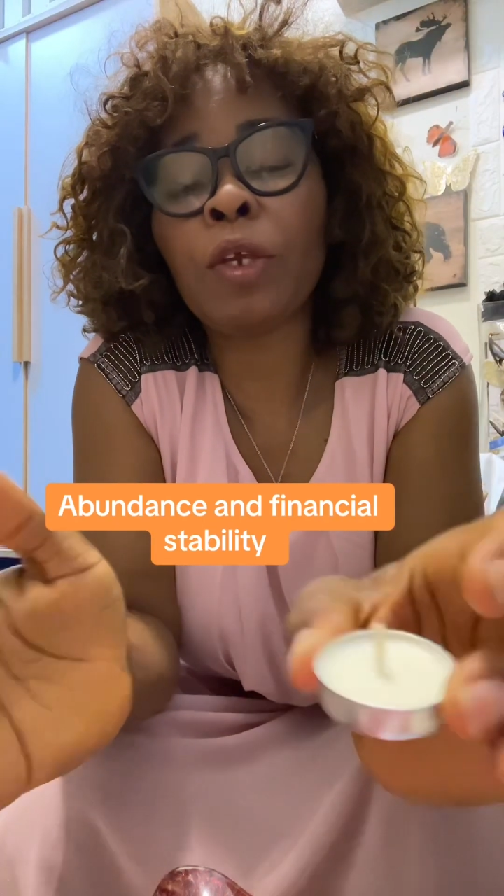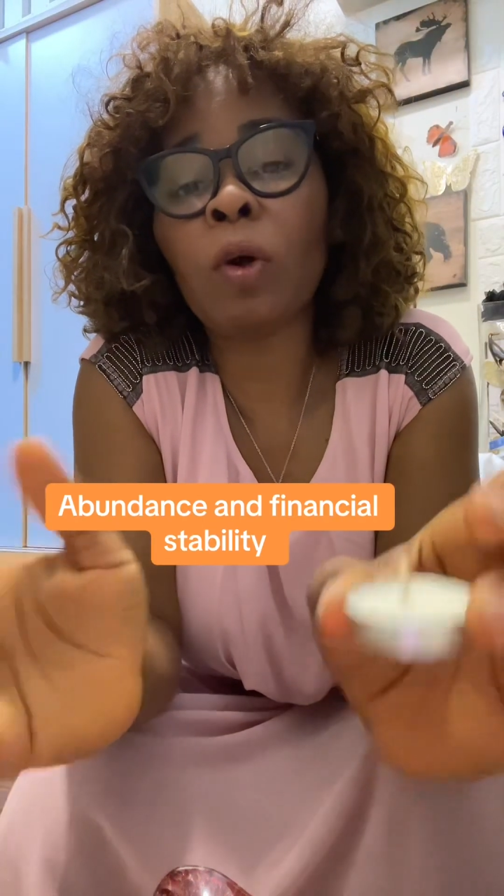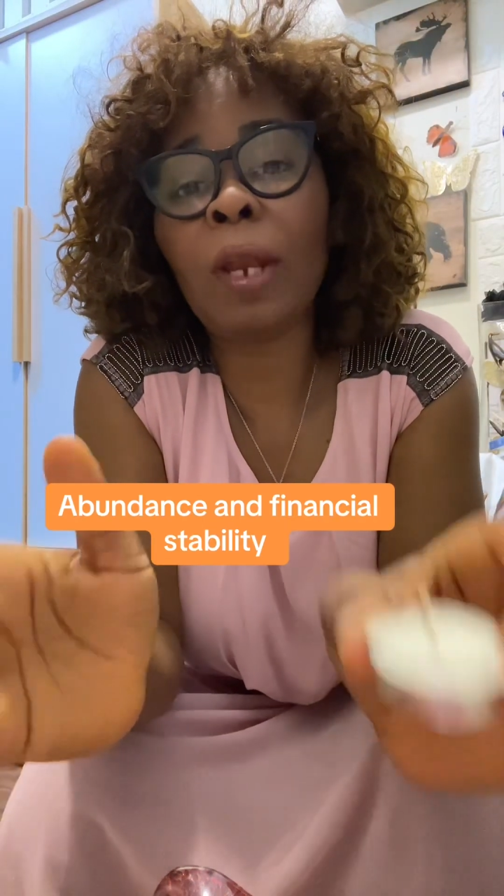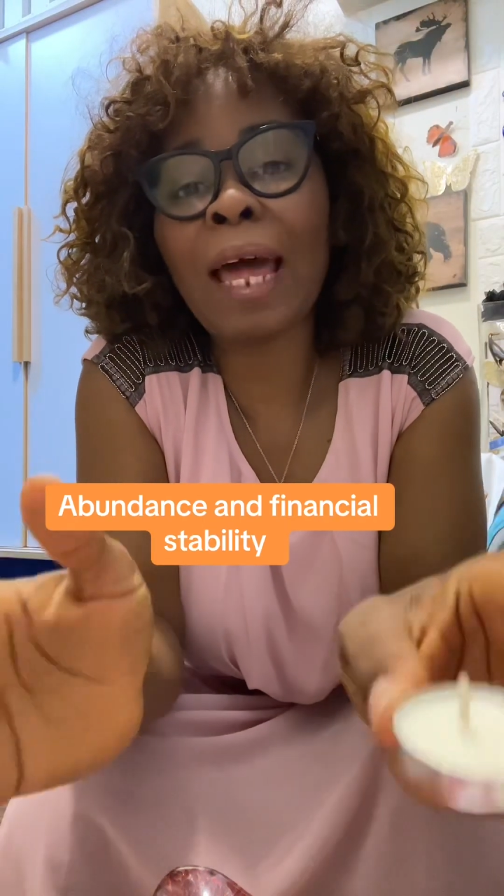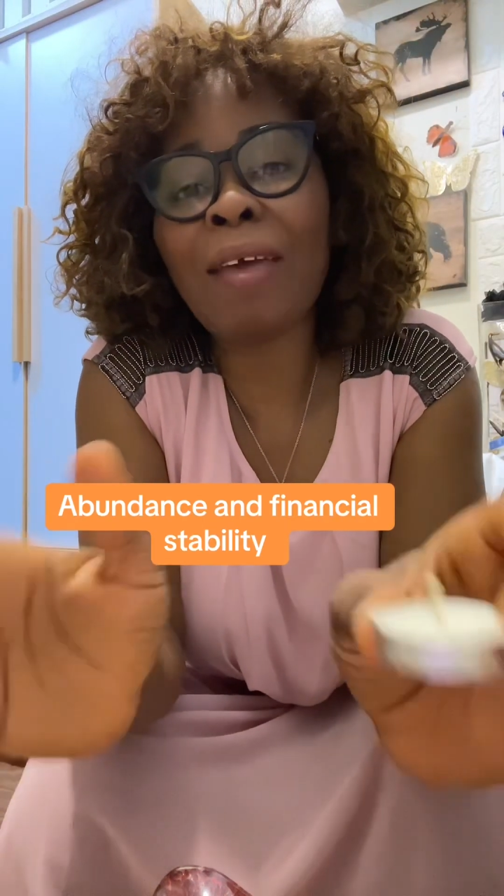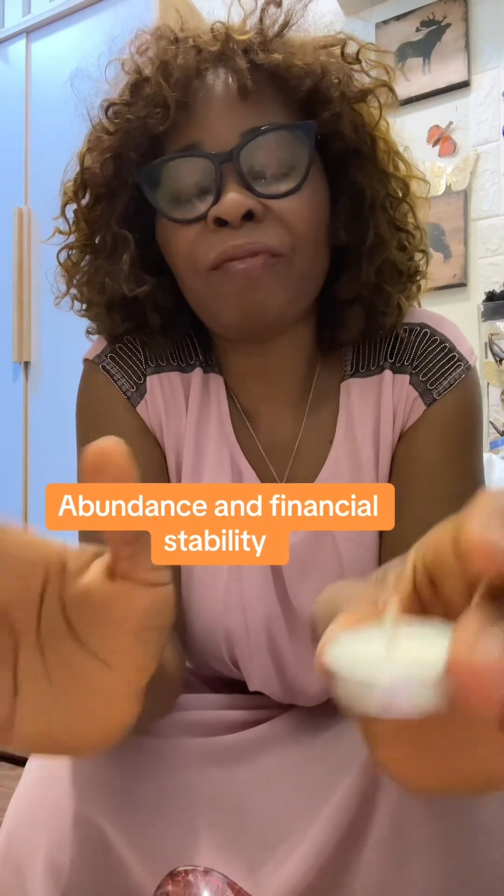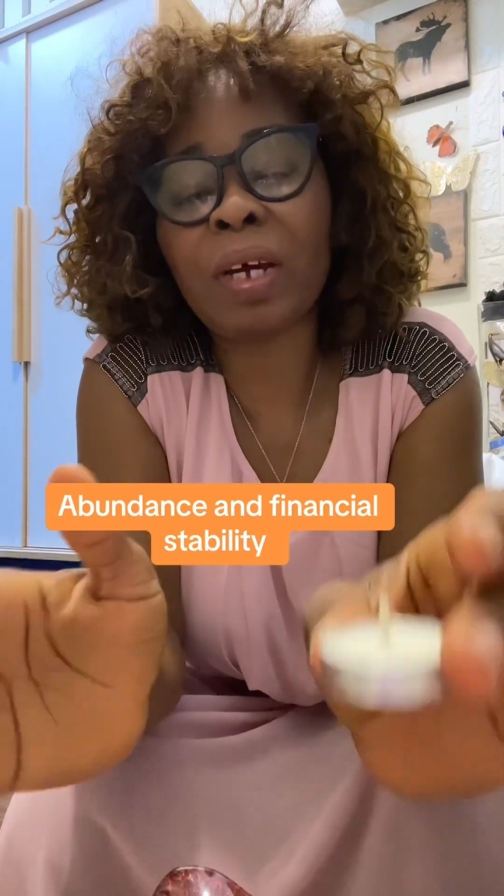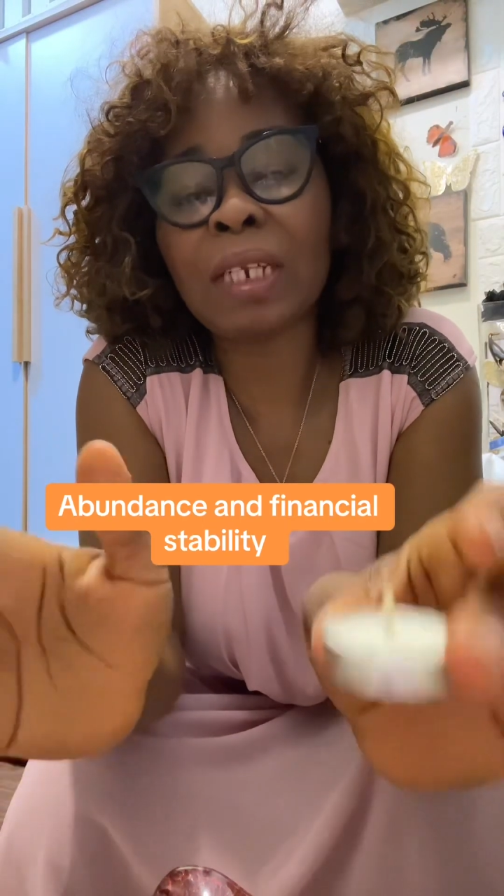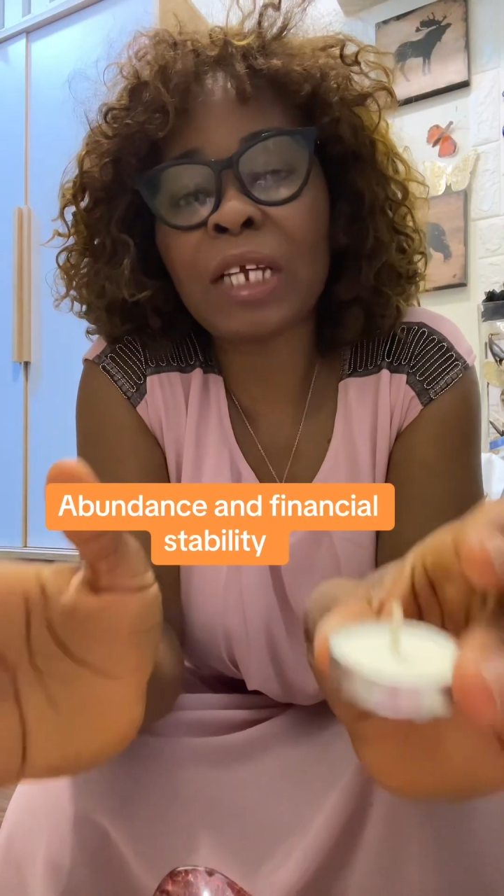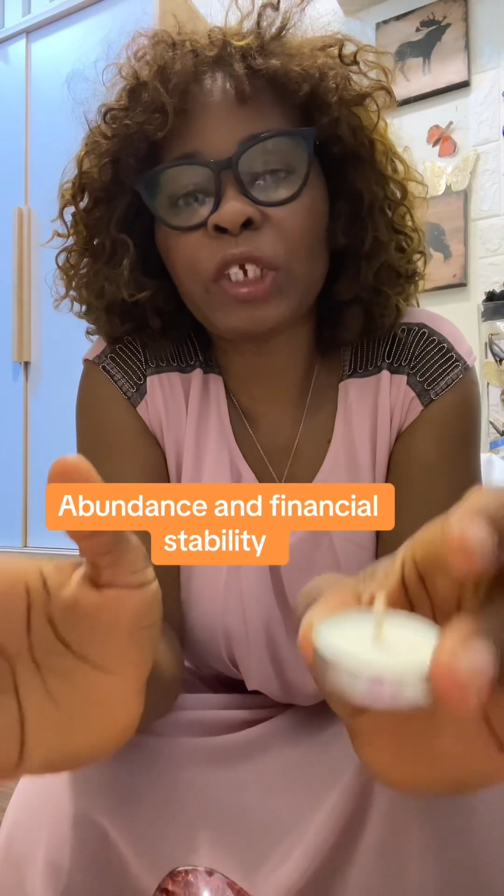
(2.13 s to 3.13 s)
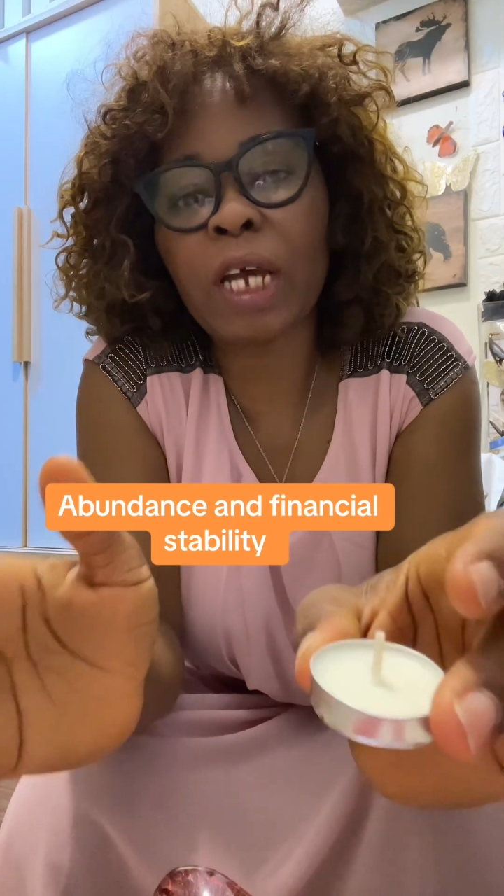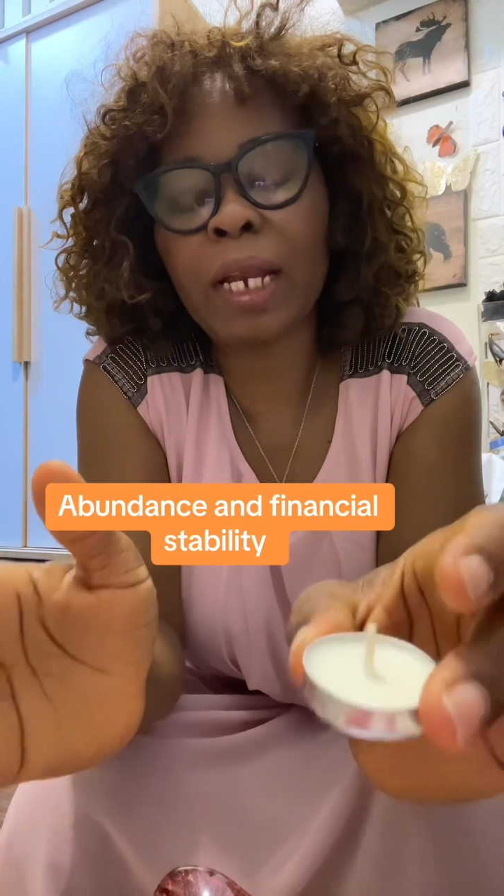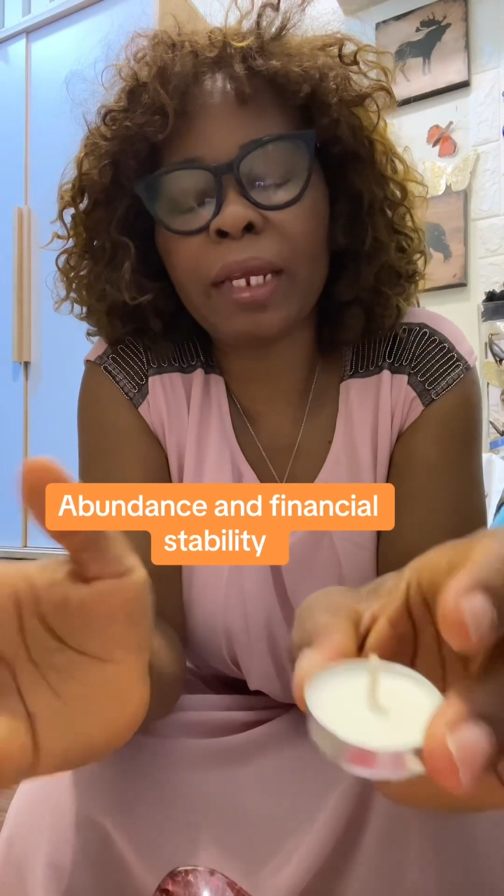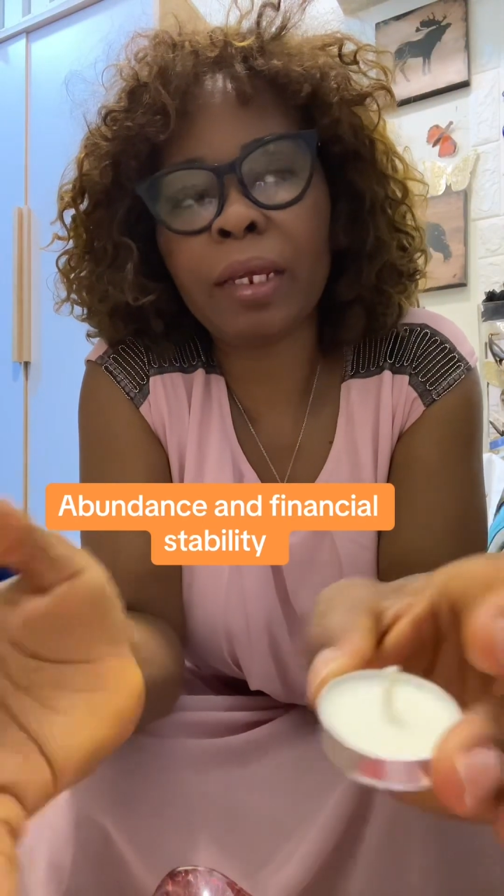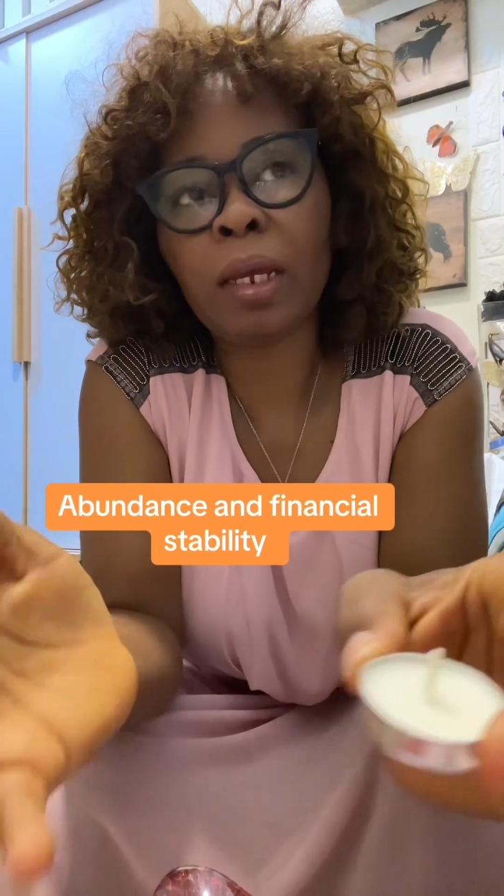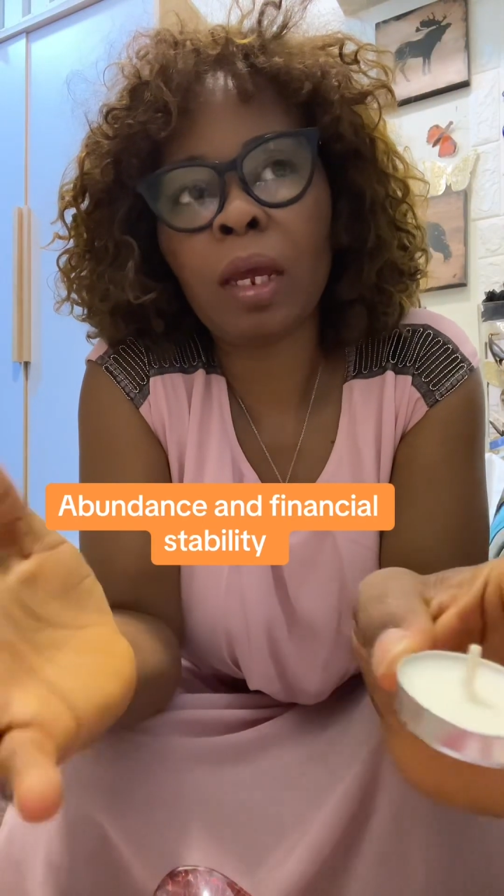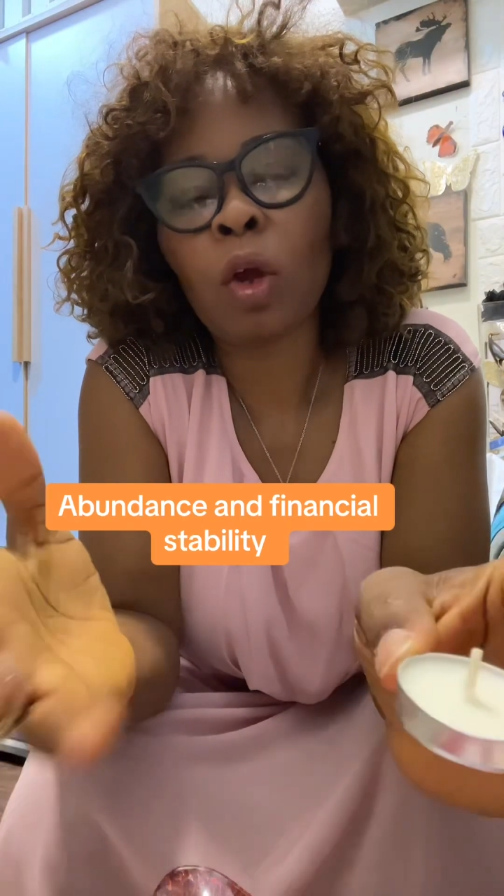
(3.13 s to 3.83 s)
in your life financially,